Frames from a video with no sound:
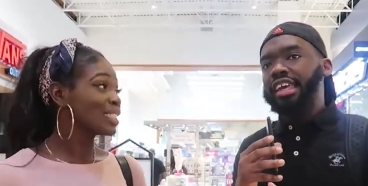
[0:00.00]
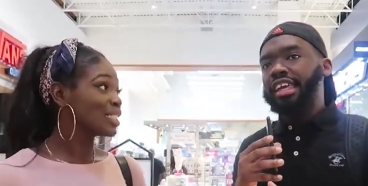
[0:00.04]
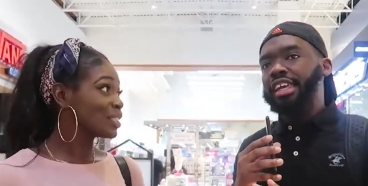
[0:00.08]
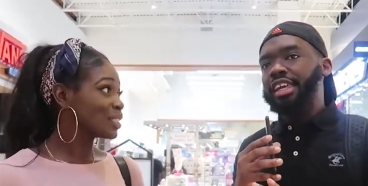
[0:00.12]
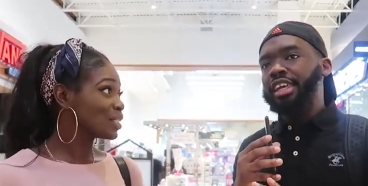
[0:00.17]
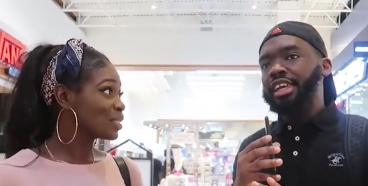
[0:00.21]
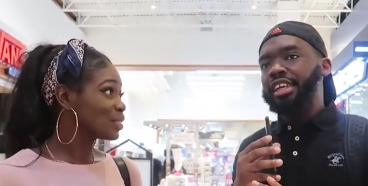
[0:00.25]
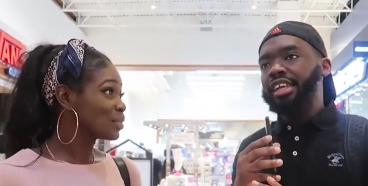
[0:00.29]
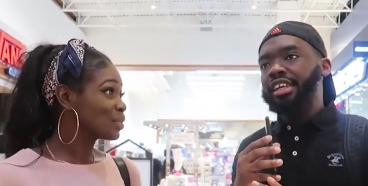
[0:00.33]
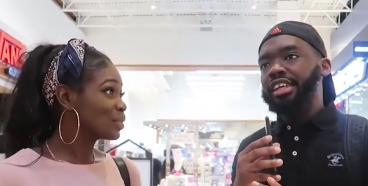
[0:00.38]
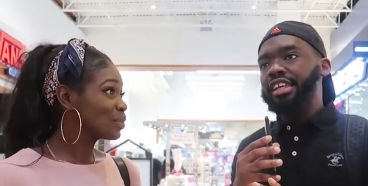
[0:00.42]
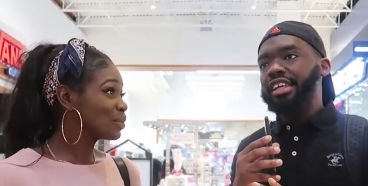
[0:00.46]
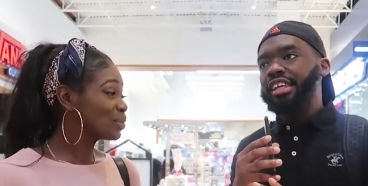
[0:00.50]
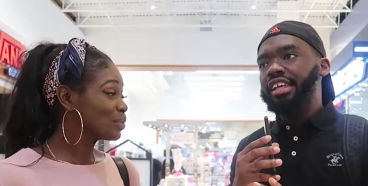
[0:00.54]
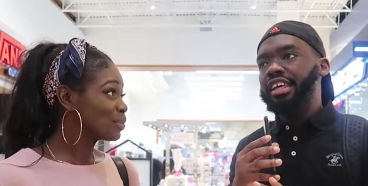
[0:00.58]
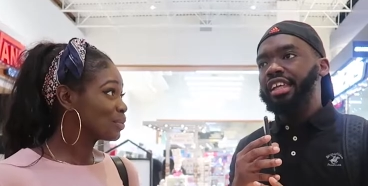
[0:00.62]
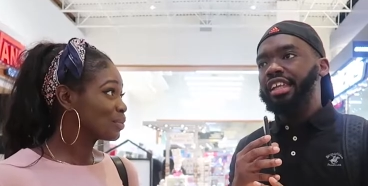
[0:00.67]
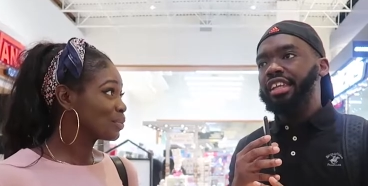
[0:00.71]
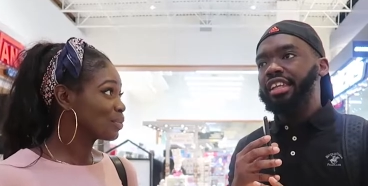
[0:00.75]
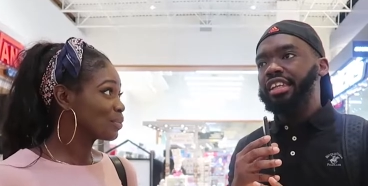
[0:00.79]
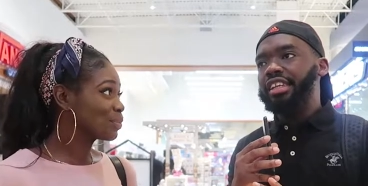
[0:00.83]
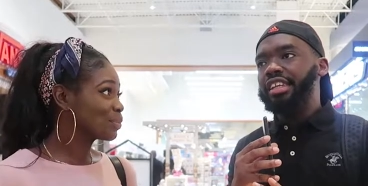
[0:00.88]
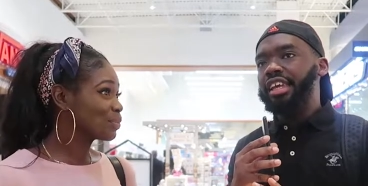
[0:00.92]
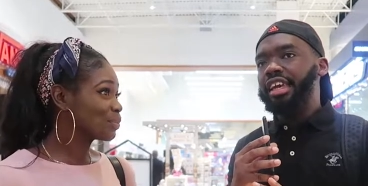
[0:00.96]
Speaker 1: he
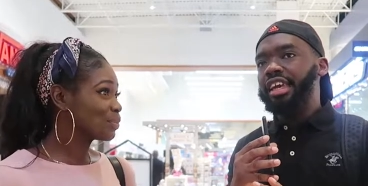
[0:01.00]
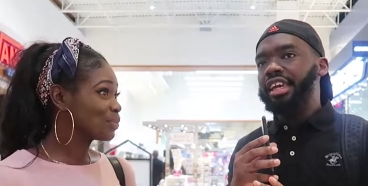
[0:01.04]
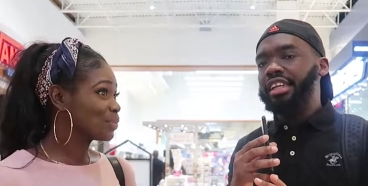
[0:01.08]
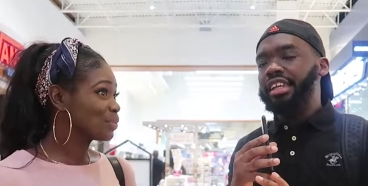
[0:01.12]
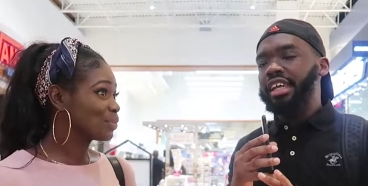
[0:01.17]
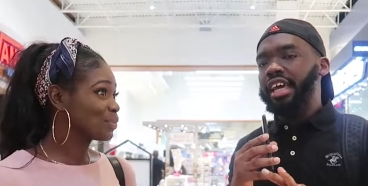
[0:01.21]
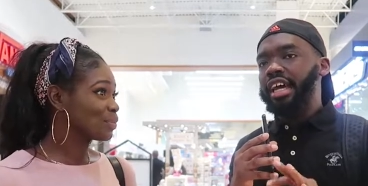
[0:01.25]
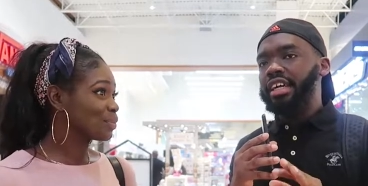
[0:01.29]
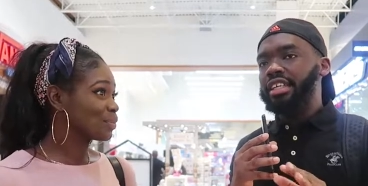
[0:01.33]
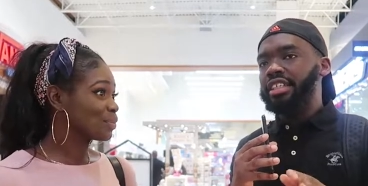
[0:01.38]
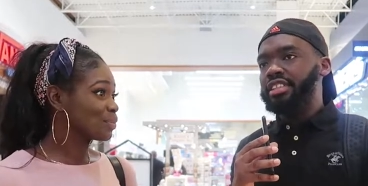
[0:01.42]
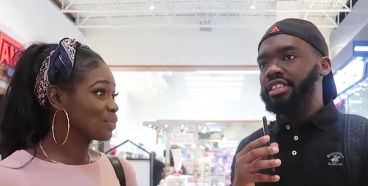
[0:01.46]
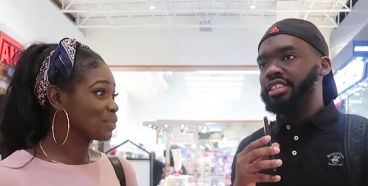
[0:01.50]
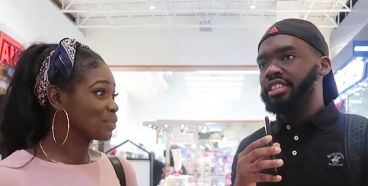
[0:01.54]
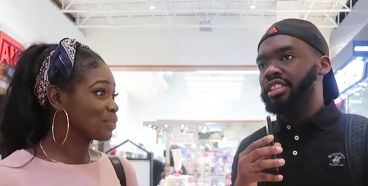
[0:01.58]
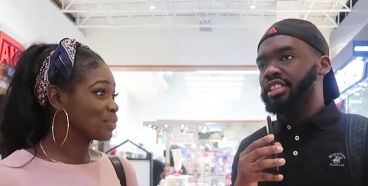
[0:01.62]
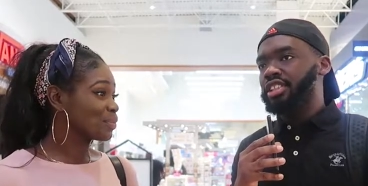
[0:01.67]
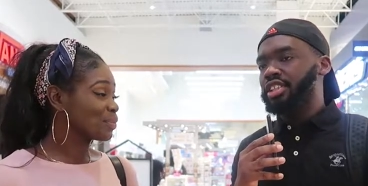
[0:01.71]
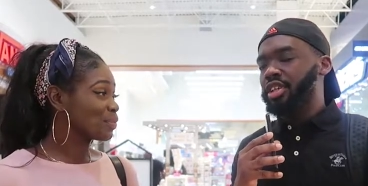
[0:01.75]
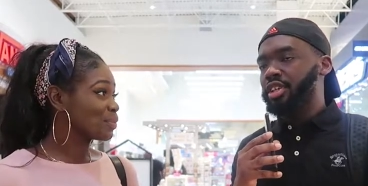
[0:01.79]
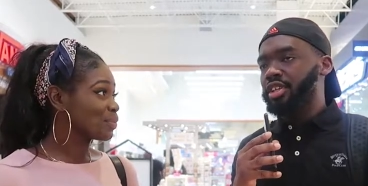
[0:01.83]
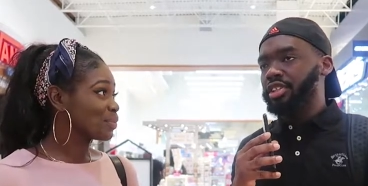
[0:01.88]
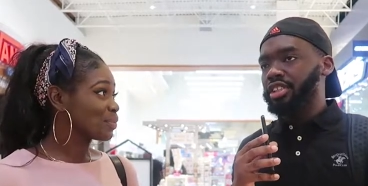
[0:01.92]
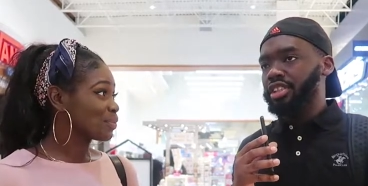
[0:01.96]
they they had this
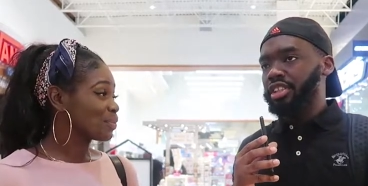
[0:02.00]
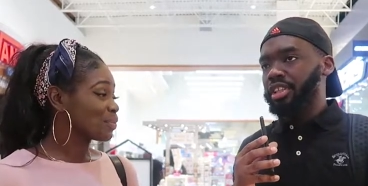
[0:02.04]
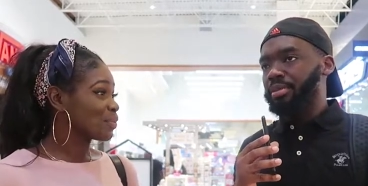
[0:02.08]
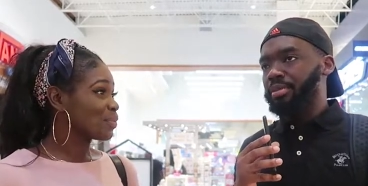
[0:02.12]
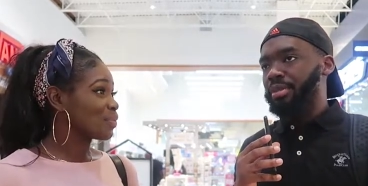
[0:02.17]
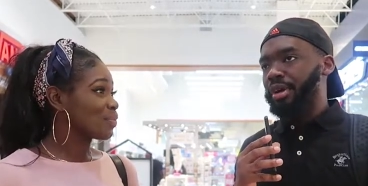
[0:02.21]
discussion